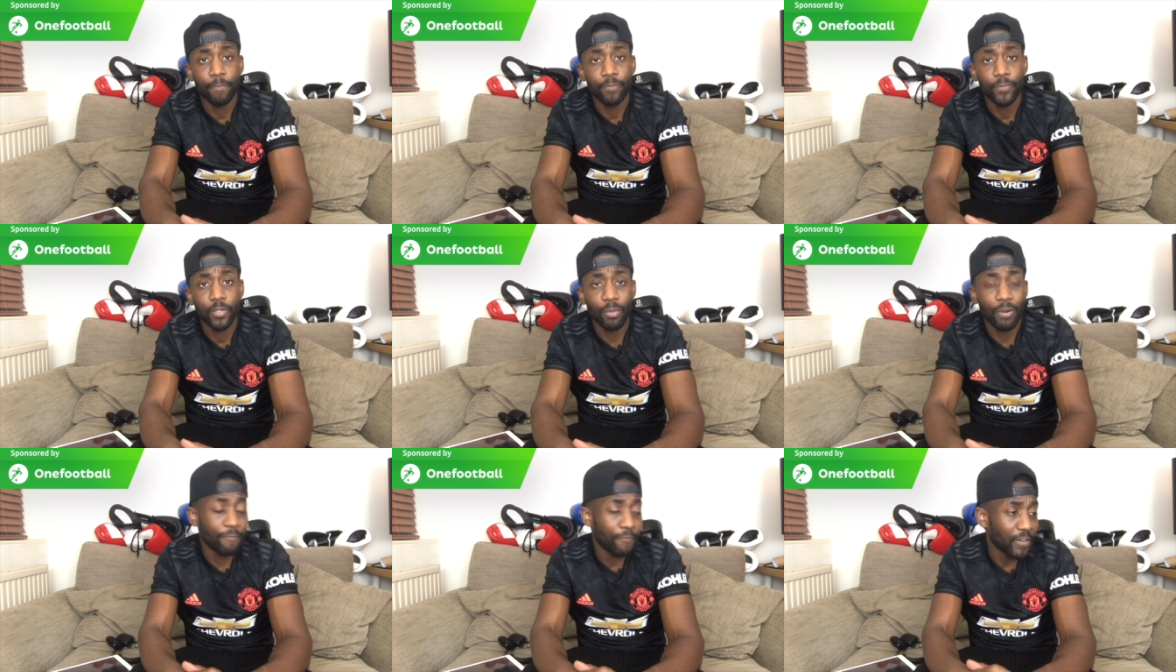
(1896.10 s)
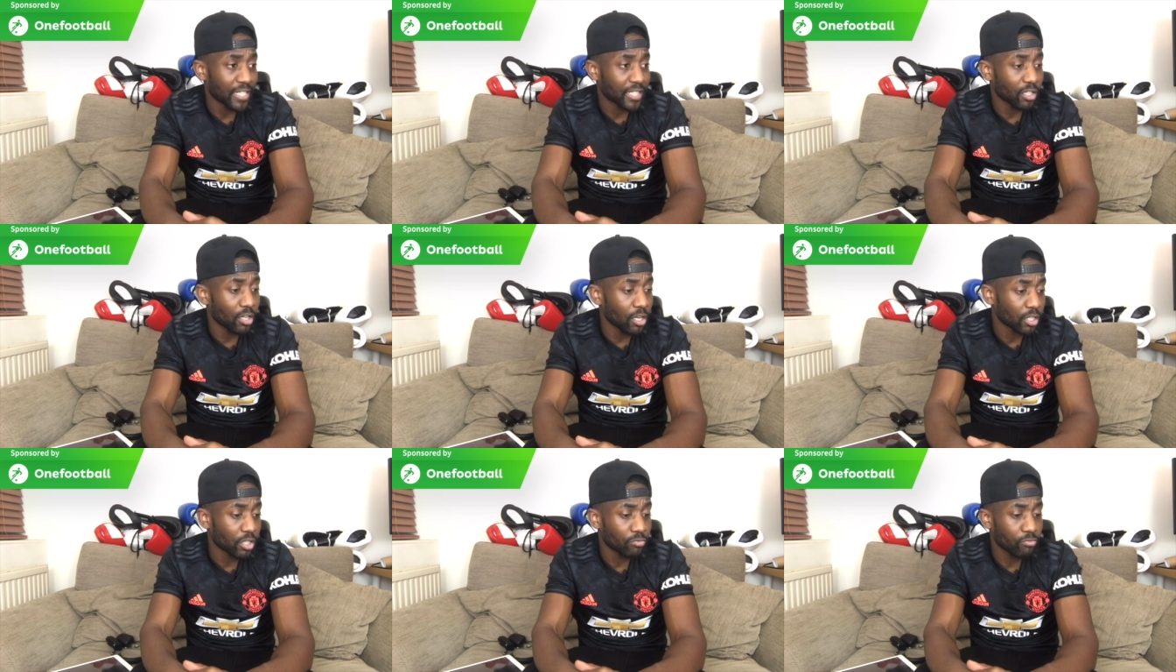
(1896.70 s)
When Flex
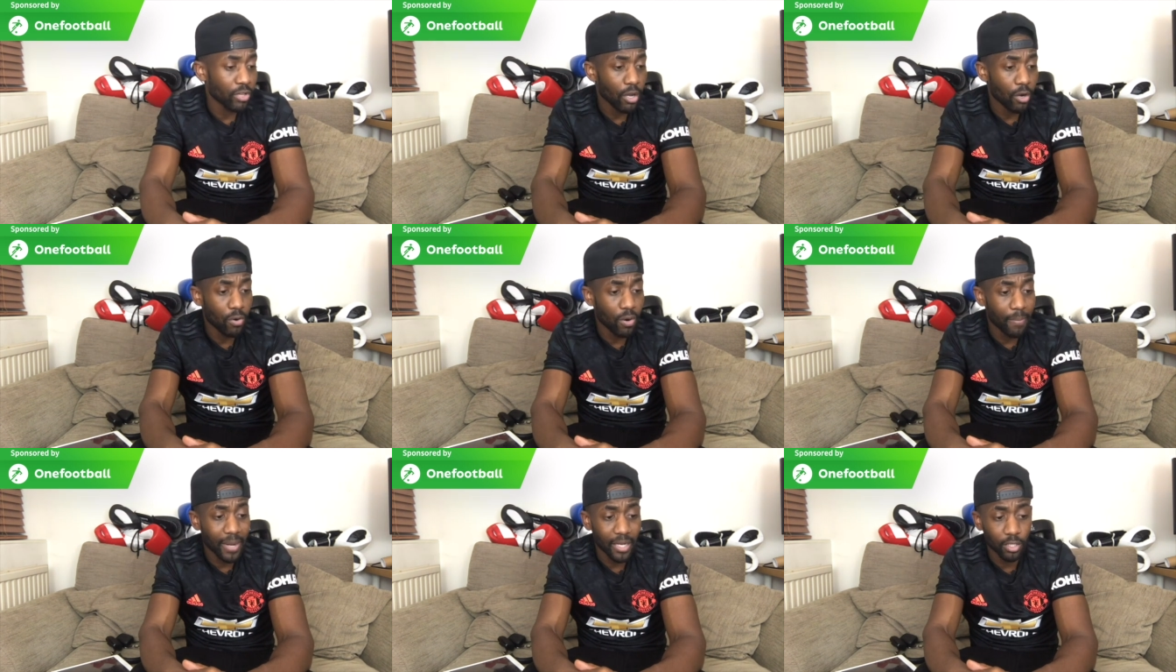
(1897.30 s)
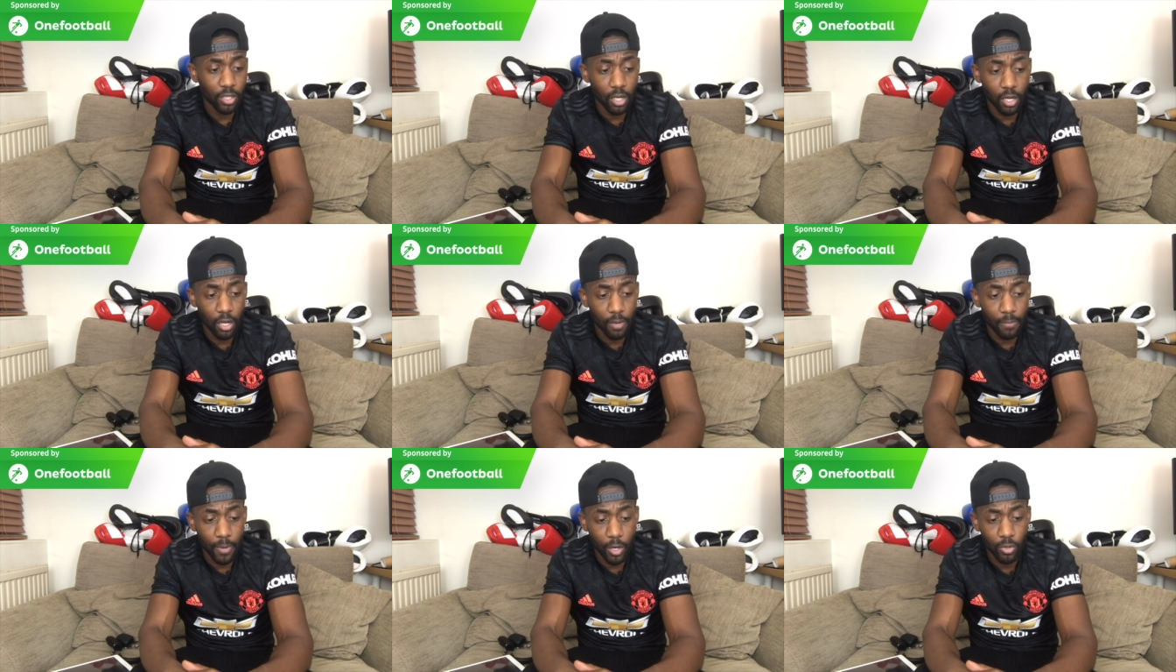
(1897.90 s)
asked Rio about the
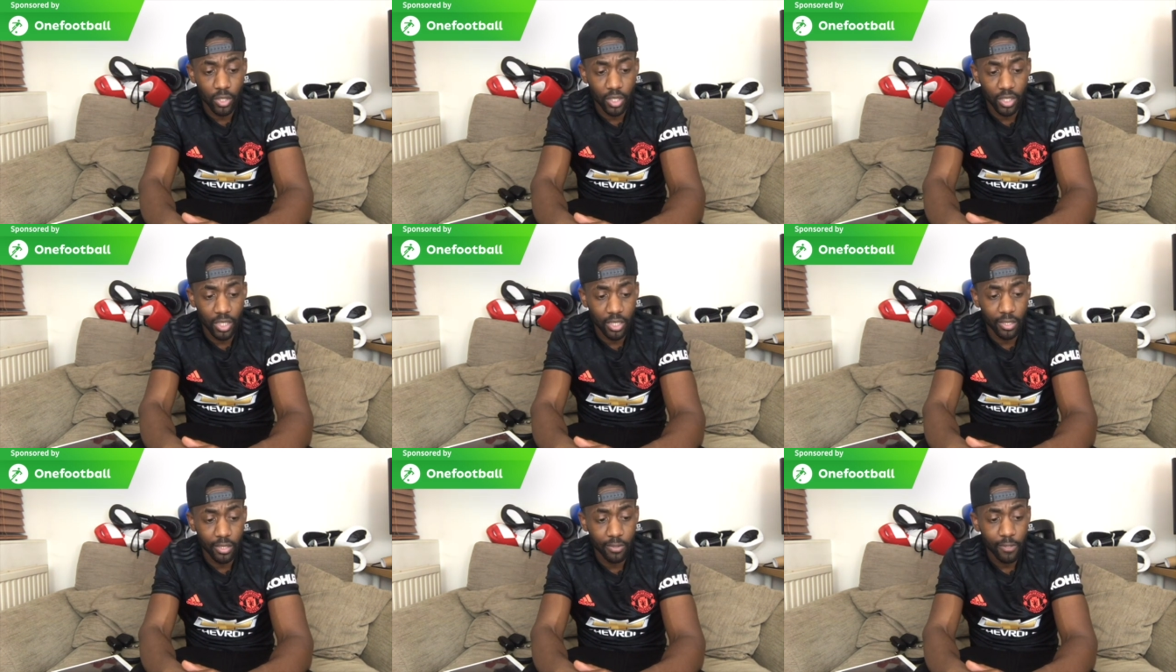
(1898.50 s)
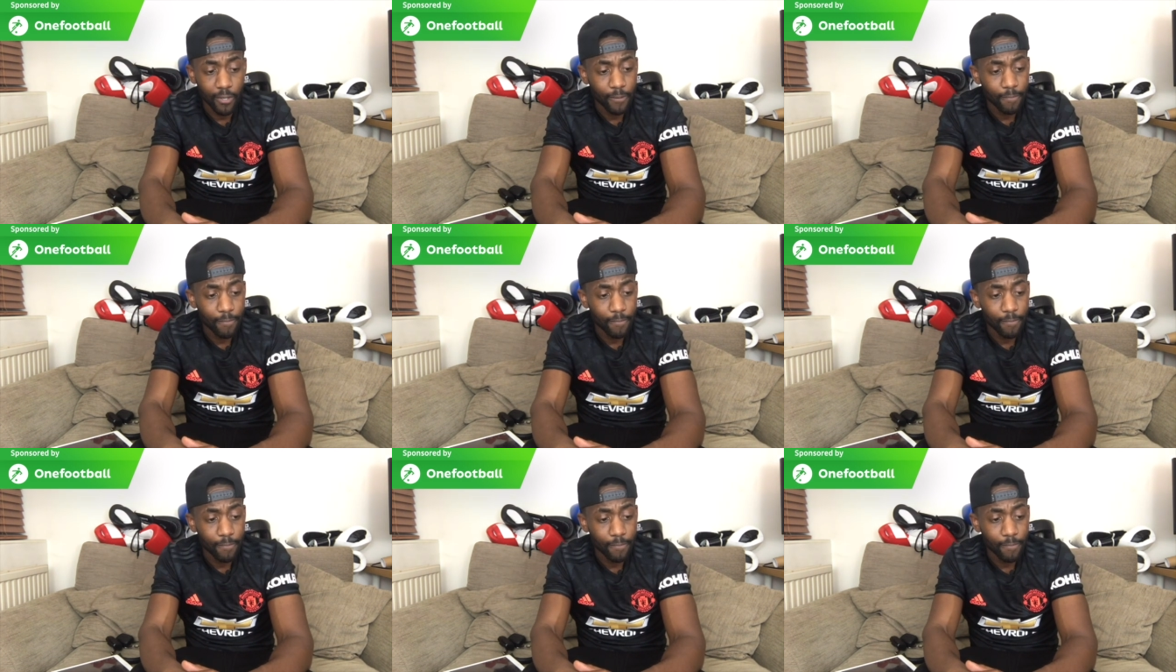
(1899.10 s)
um, owners and